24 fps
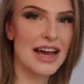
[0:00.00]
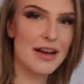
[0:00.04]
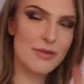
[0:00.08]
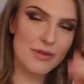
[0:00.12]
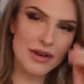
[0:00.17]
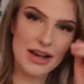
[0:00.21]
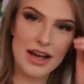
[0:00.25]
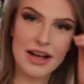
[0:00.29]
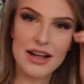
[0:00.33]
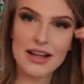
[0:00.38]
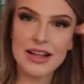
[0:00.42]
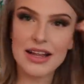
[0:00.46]

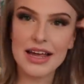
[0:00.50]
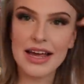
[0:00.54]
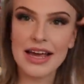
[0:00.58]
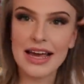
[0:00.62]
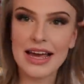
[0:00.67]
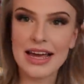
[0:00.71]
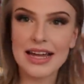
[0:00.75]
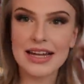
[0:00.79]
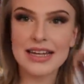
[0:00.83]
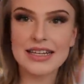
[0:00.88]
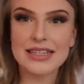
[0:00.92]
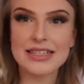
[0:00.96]
Gabrielle
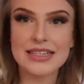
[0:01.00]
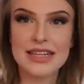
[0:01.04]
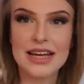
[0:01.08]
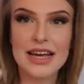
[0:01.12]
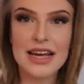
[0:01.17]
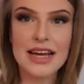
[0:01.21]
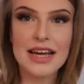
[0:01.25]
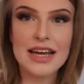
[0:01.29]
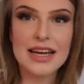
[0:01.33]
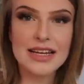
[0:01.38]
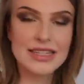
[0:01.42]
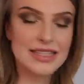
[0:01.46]
and
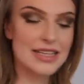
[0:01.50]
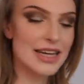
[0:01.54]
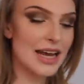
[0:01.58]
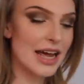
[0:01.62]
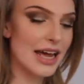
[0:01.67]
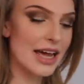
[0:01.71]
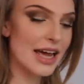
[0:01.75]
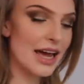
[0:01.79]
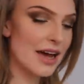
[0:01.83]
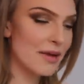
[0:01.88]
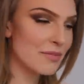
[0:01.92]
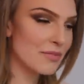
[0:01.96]

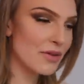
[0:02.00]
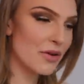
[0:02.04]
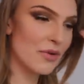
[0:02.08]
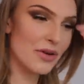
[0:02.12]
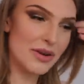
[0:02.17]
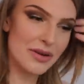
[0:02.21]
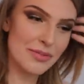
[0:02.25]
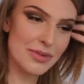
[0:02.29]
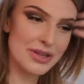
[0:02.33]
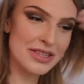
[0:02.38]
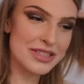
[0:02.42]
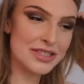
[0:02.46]
today I'm
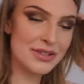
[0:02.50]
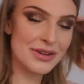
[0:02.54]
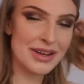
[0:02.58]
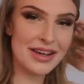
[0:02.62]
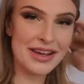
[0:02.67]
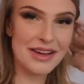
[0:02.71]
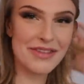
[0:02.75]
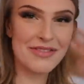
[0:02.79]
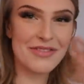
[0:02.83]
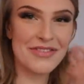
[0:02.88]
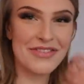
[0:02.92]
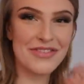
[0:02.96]
going to be
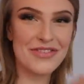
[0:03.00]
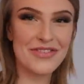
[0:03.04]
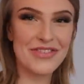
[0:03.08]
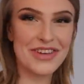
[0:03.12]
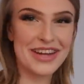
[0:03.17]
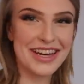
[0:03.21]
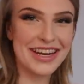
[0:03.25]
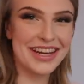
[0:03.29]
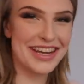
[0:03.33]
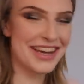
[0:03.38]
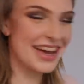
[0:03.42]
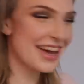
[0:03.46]
doing a
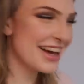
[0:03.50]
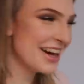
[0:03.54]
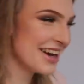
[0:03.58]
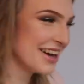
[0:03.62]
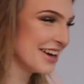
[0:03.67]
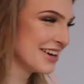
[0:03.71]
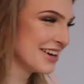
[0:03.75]
video.